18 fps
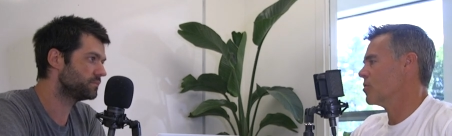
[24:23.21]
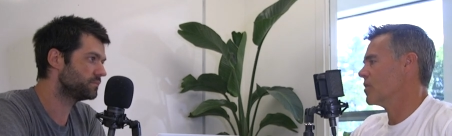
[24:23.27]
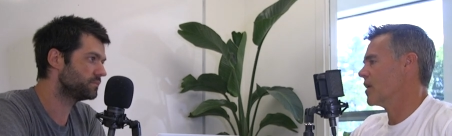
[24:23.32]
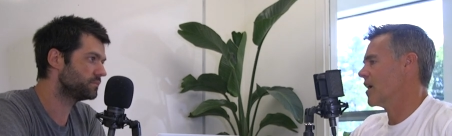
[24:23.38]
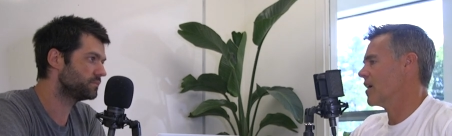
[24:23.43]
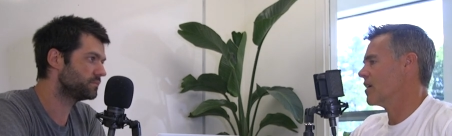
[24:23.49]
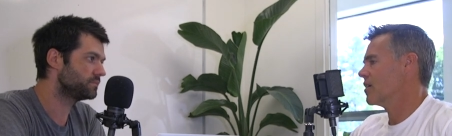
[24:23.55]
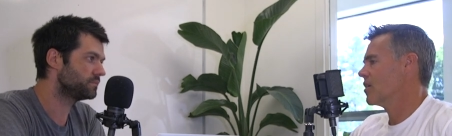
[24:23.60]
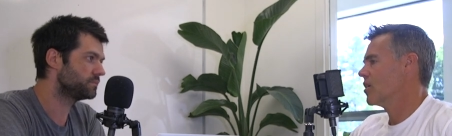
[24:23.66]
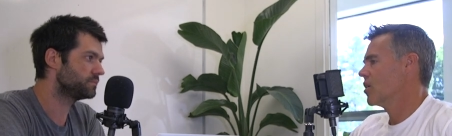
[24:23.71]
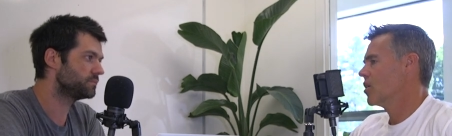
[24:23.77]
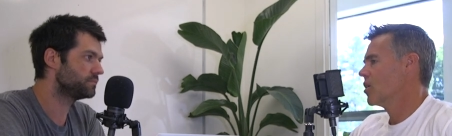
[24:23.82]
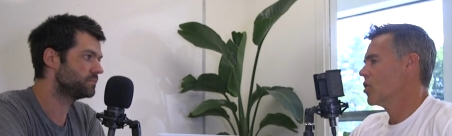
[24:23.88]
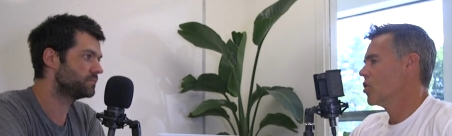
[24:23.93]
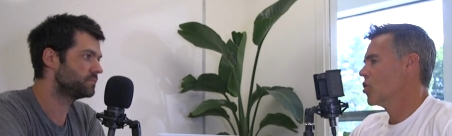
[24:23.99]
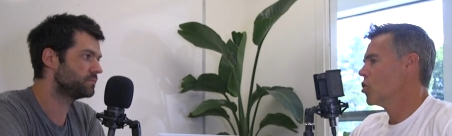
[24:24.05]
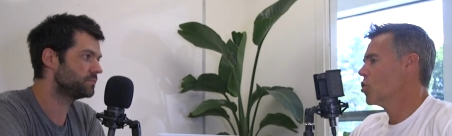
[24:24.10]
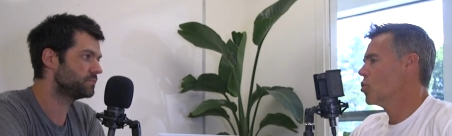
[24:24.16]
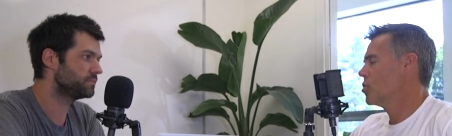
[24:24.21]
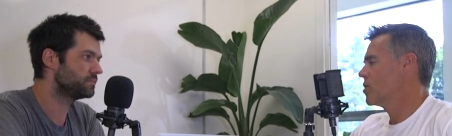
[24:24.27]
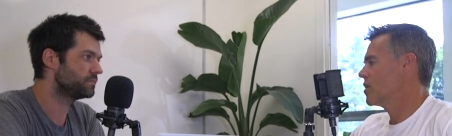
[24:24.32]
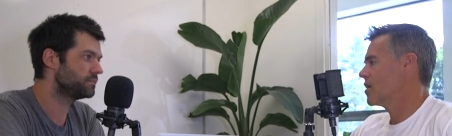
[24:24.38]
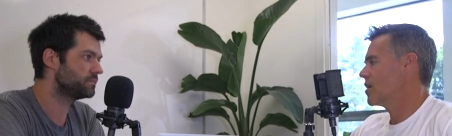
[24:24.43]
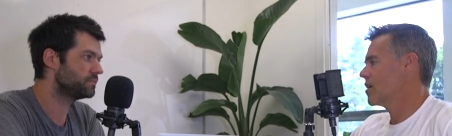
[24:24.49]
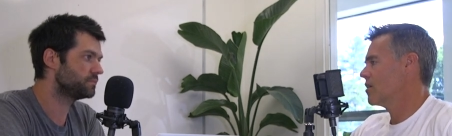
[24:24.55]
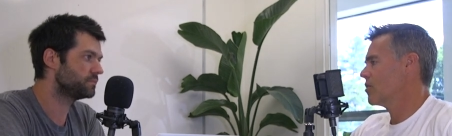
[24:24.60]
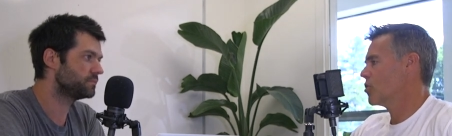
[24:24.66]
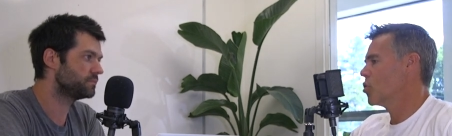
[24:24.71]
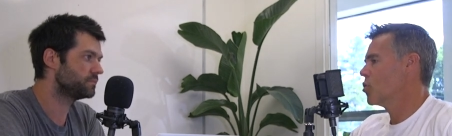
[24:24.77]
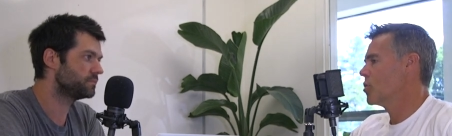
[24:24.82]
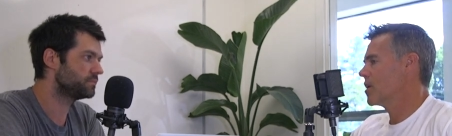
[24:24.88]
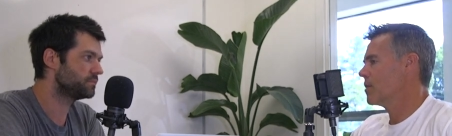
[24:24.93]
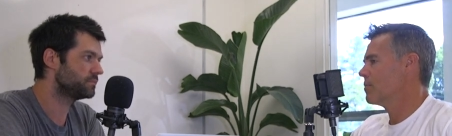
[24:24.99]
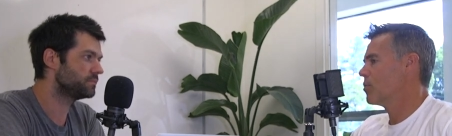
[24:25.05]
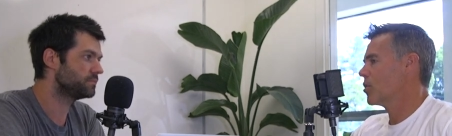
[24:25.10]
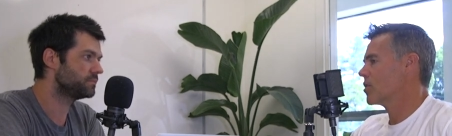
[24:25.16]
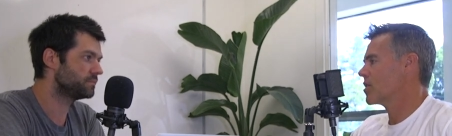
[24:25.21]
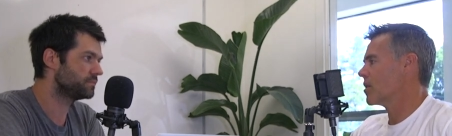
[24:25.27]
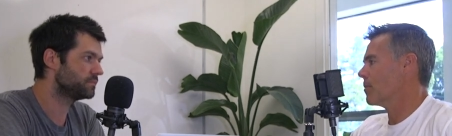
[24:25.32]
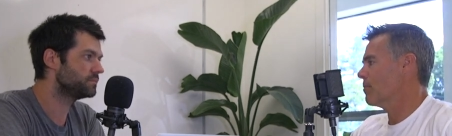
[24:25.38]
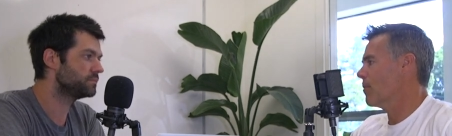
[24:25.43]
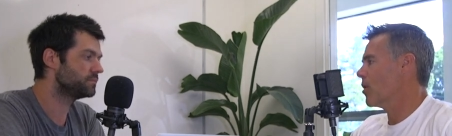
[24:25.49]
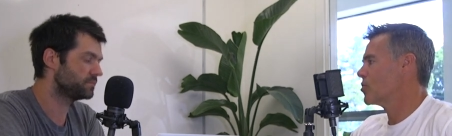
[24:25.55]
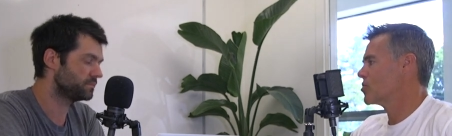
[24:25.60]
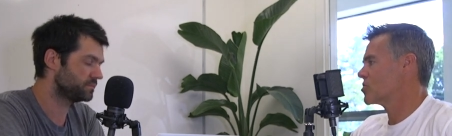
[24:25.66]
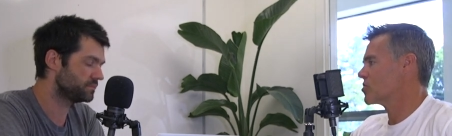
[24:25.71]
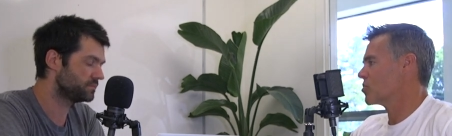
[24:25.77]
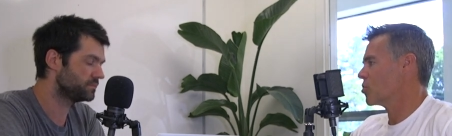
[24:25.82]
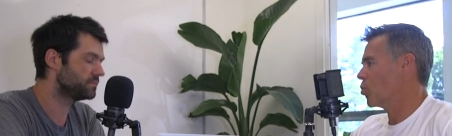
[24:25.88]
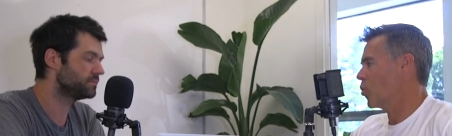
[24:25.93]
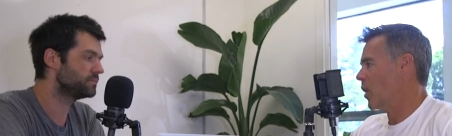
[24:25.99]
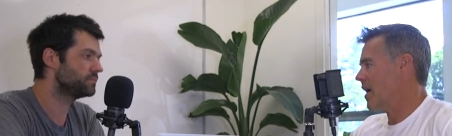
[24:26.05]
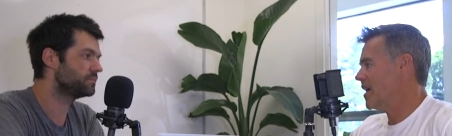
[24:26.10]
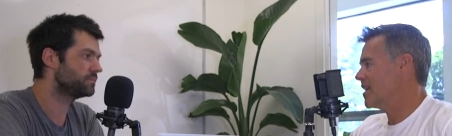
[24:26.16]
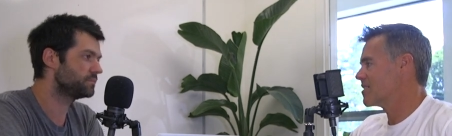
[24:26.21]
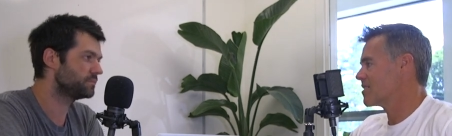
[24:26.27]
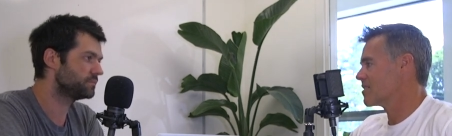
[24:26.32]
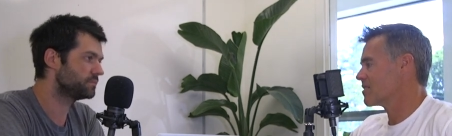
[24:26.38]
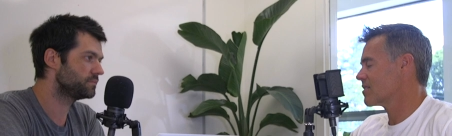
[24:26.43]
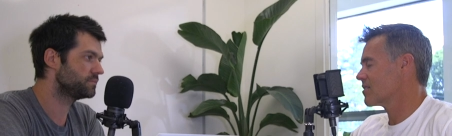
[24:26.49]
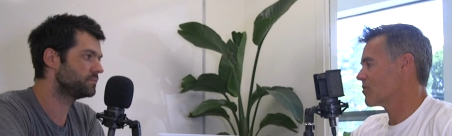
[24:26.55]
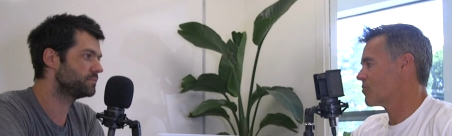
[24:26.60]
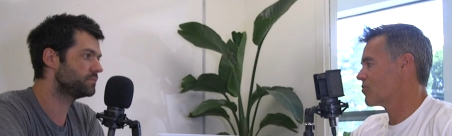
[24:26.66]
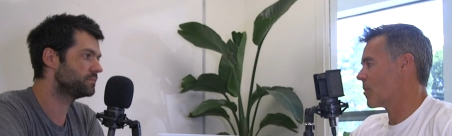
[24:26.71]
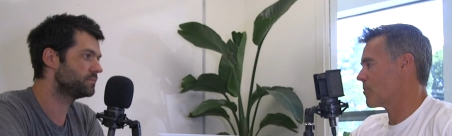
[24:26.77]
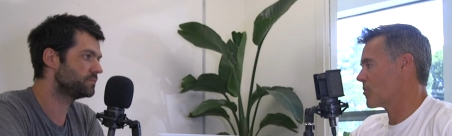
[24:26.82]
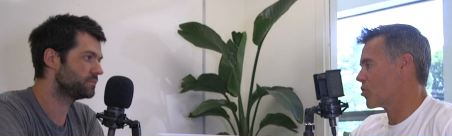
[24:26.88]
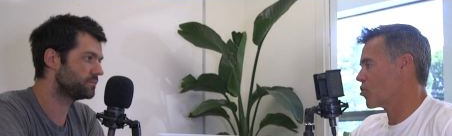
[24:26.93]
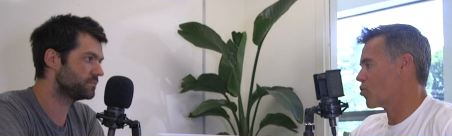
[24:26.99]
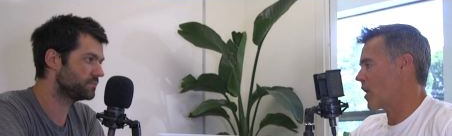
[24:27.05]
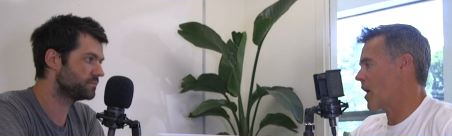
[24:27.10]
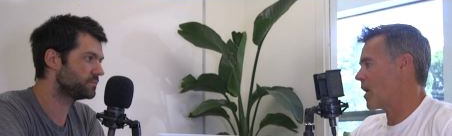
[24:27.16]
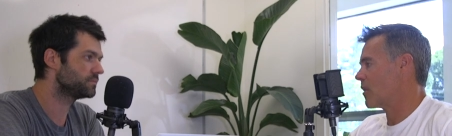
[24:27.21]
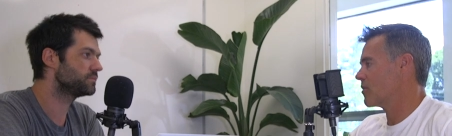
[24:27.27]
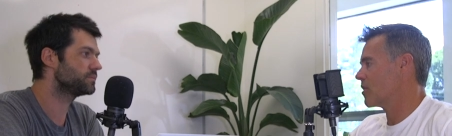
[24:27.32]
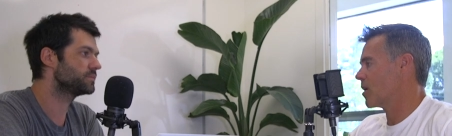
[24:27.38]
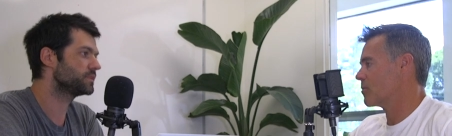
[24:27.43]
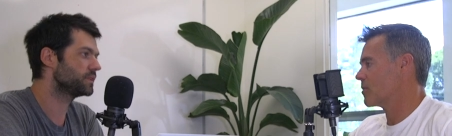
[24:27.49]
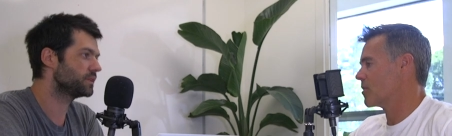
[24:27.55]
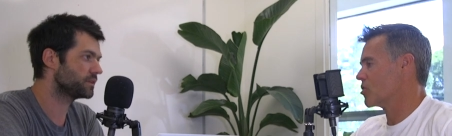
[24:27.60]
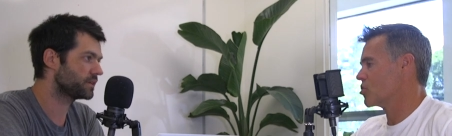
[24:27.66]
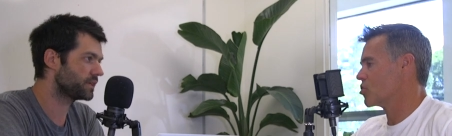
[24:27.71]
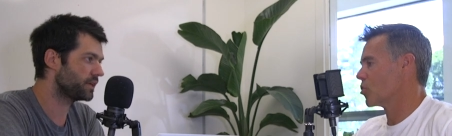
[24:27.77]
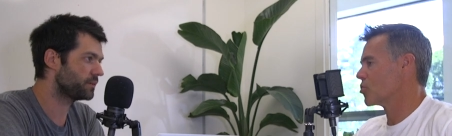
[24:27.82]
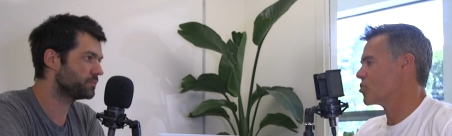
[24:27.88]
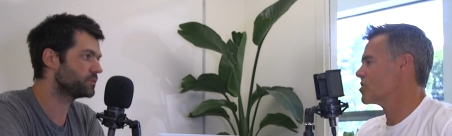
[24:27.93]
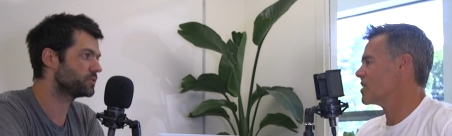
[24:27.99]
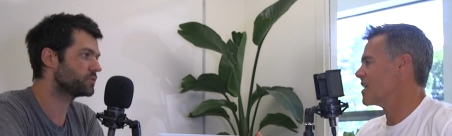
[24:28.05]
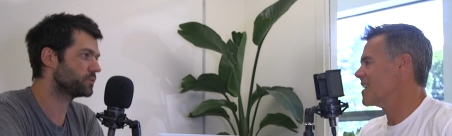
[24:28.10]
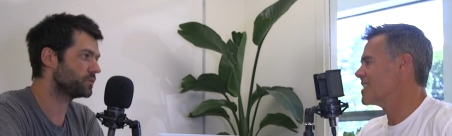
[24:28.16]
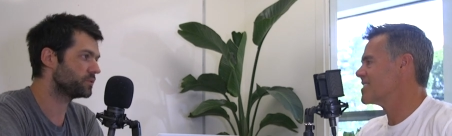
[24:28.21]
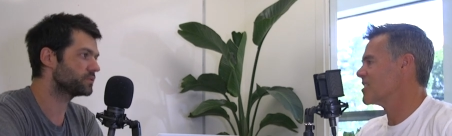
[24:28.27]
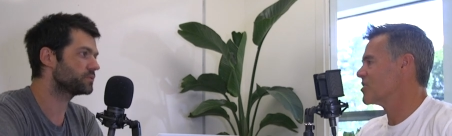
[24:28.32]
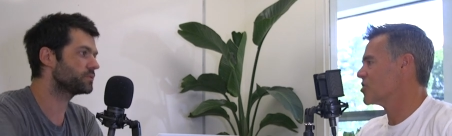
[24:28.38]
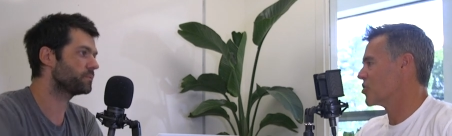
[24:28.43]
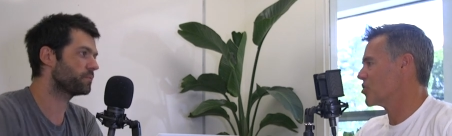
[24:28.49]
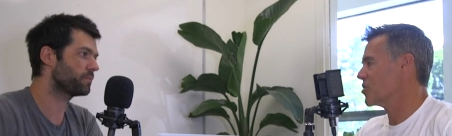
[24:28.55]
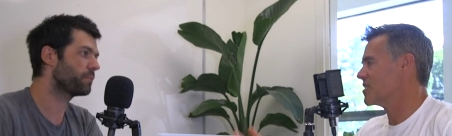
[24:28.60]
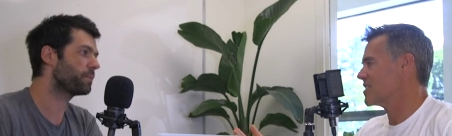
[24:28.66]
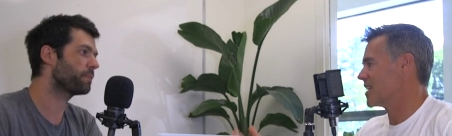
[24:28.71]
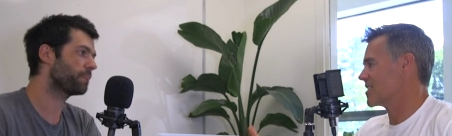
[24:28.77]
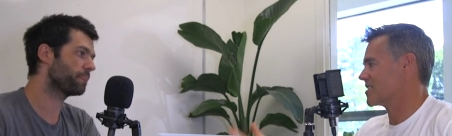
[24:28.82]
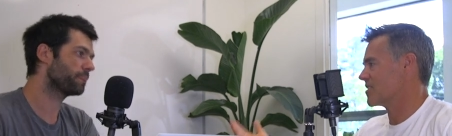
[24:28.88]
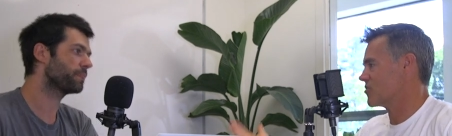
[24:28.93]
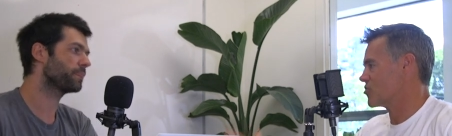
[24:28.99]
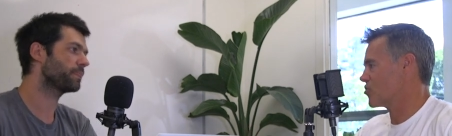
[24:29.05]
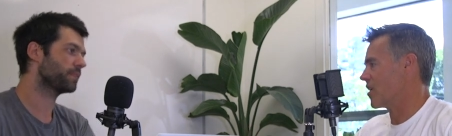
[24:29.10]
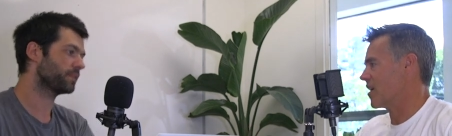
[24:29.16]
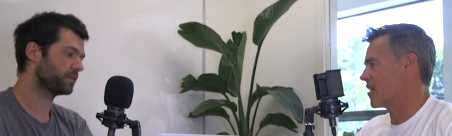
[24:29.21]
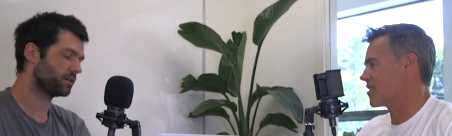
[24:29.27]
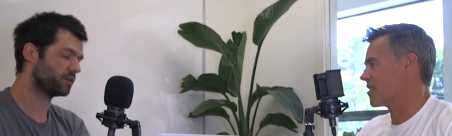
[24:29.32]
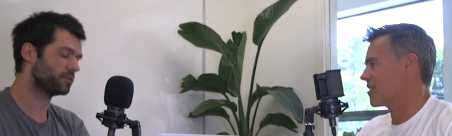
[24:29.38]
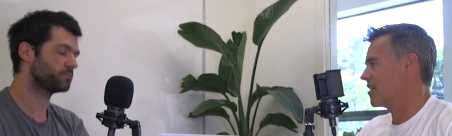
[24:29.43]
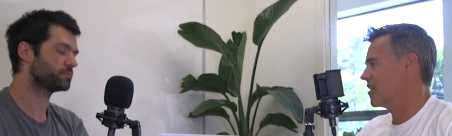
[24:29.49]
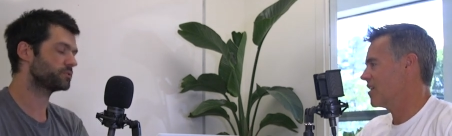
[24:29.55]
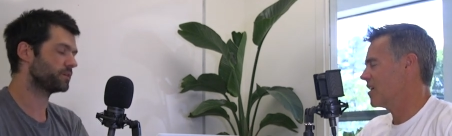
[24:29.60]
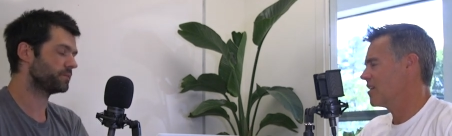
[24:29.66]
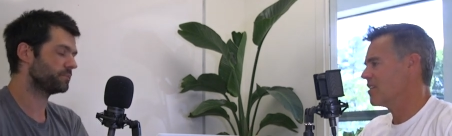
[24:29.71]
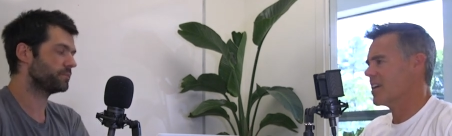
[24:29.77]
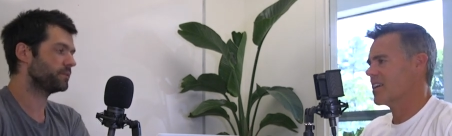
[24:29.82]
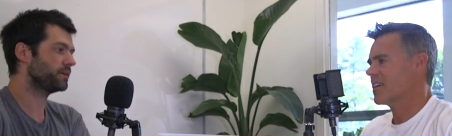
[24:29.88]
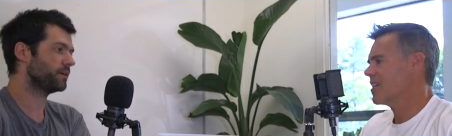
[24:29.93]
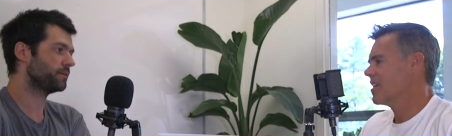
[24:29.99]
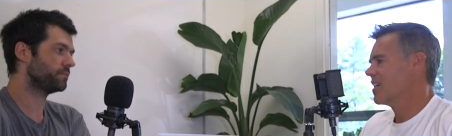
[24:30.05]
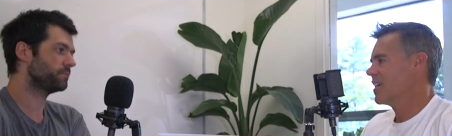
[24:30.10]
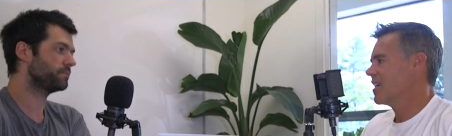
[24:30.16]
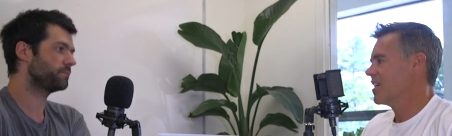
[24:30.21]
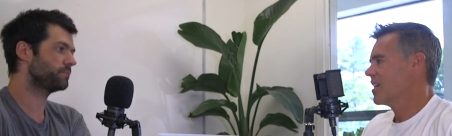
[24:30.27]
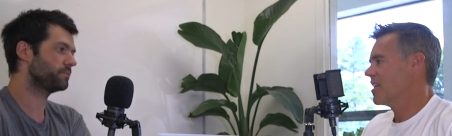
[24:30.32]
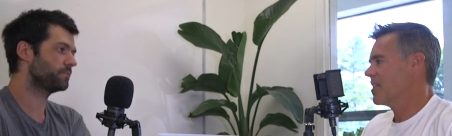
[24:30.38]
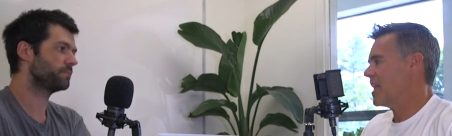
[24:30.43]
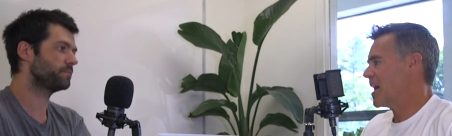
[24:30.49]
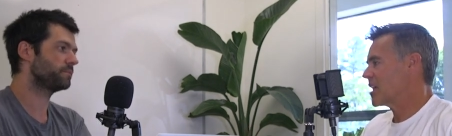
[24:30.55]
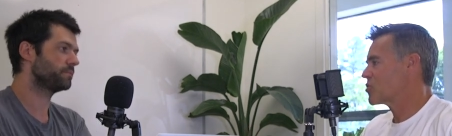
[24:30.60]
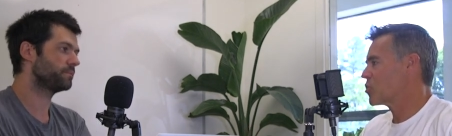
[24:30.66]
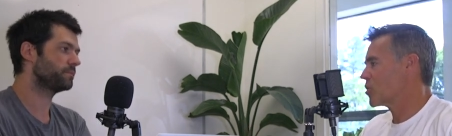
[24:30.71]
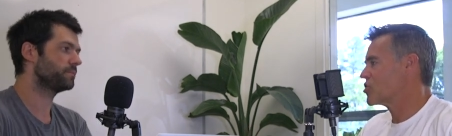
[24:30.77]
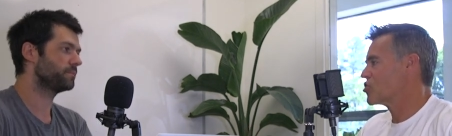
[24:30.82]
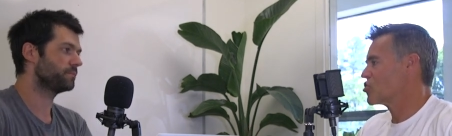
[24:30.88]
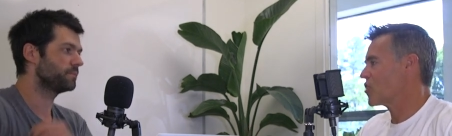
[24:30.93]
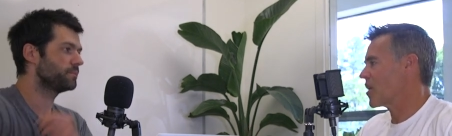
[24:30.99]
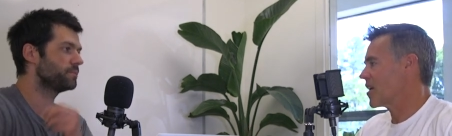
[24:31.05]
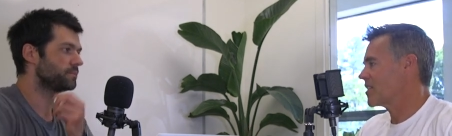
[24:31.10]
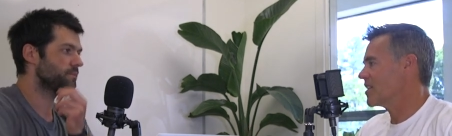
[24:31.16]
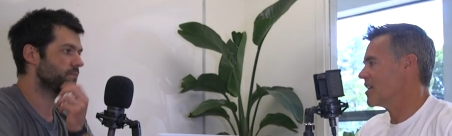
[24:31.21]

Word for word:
Speaker 1: that who who can put the most weight from the ground up to their shoulders isn't a good test of strength. 100%. Like That's what strength